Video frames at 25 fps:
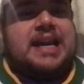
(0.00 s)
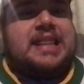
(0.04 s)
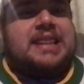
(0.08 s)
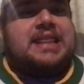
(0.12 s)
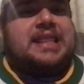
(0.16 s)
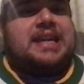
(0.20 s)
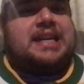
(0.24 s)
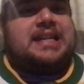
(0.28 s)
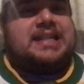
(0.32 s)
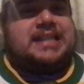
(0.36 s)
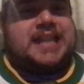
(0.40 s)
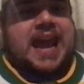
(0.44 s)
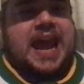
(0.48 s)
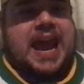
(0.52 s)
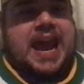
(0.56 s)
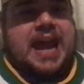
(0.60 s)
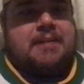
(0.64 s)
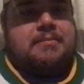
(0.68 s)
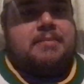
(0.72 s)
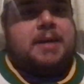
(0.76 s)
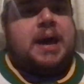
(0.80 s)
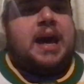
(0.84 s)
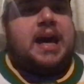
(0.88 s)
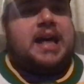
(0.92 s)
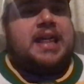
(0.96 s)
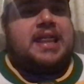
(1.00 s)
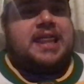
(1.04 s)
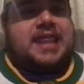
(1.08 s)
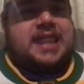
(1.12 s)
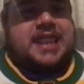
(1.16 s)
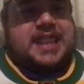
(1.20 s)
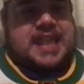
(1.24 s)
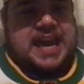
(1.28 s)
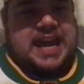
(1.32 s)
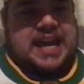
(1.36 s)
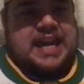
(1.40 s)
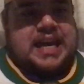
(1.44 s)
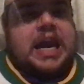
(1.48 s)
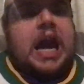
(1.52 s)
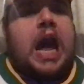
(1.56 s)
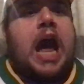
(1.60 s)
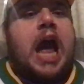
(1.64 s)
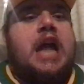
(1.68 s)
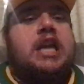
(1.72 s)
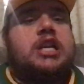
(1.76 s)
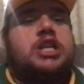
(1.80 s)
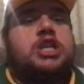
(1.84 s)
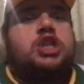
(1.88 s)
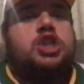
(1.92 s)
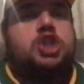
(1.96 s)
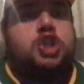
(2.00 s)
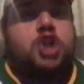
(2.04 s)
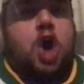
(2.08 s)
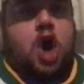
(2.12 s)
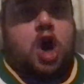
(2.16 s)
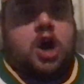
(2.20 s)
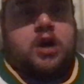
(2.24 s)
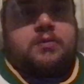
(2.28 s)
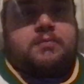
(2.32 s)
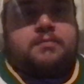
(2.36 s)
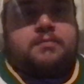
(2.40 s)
the damn thing done.